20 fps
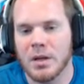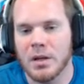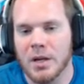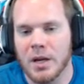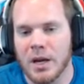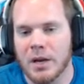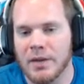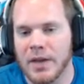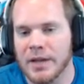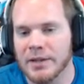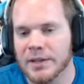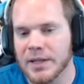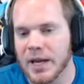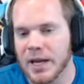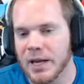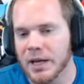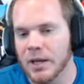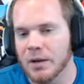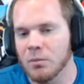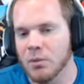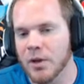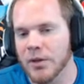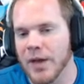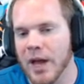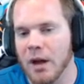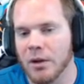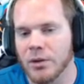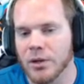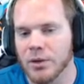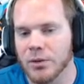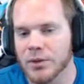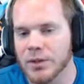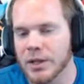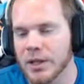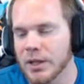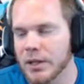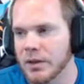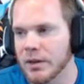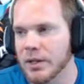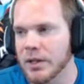And that's Ganon without
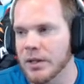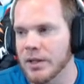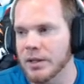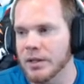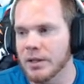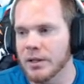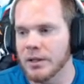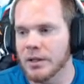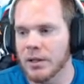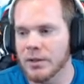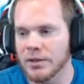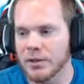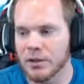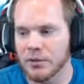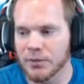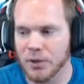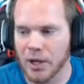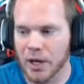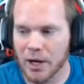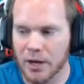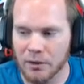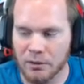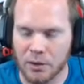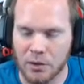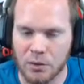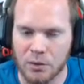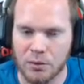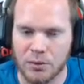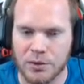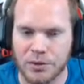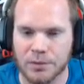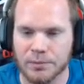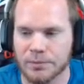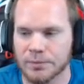using the silver arrows.